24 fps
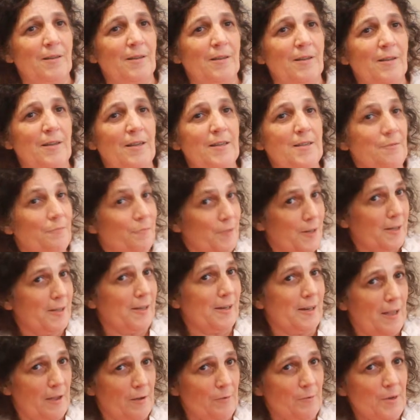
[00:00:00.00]
It's a funny
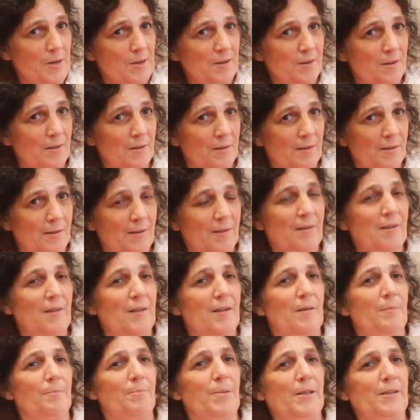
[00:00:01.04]
language,
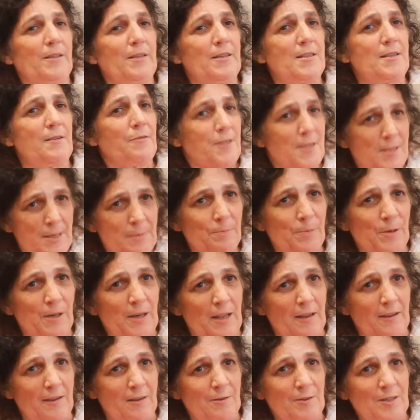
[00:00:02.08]
but it's a simple
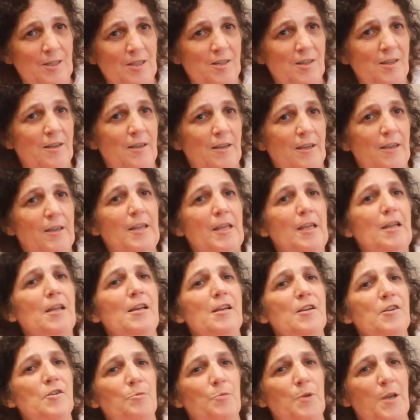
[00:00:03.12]
language. In
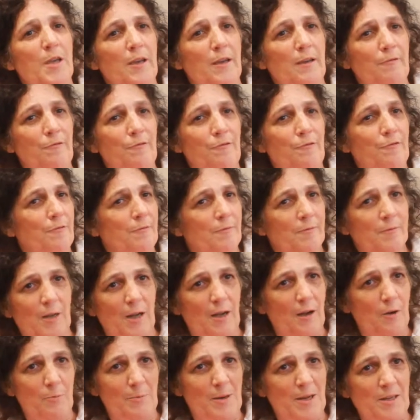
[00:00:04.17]
English we have
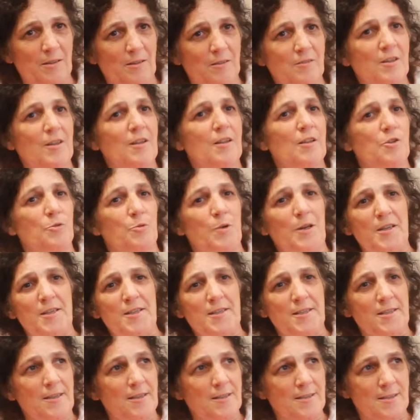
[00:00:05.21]
how much?
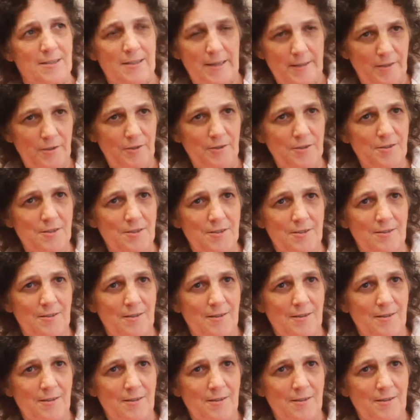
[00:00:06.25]
26 letters?